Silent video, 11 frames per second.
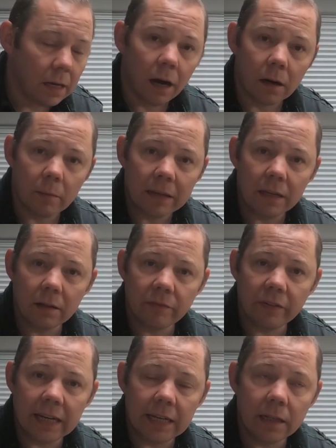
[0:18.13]
I'm going to be
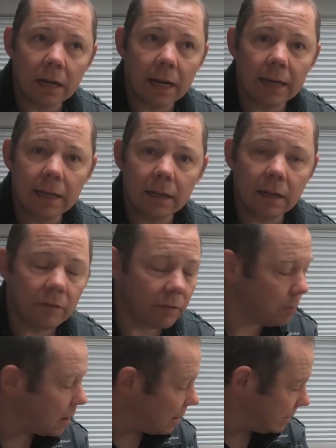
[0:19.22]
fitting a
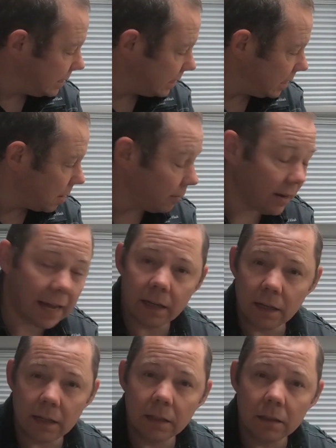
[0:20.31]
lithium battery in my van
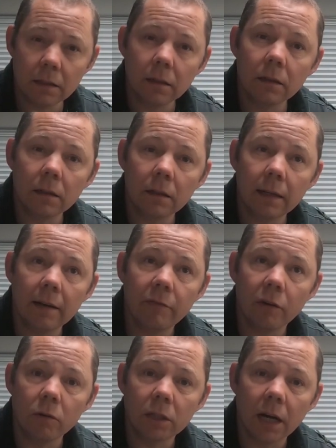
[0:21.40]
in the near
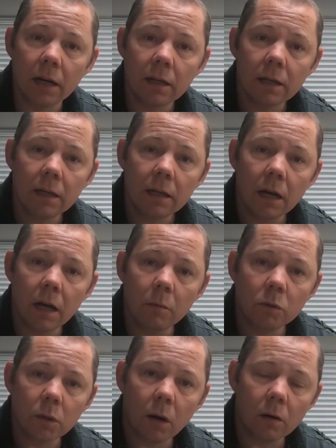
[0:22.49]
future,
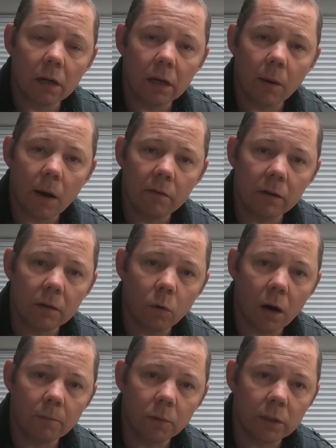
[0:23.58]
so I'm going to go over
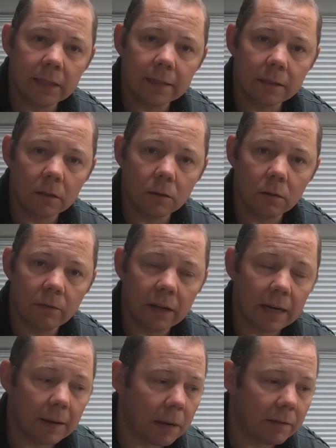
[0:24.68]
what I'm doing to fit
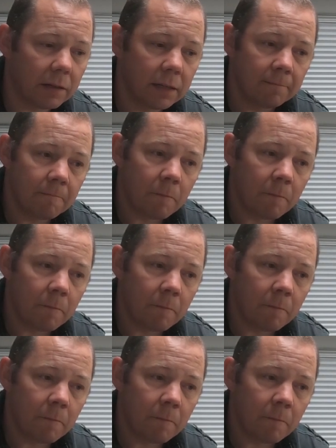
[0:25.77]
that battery.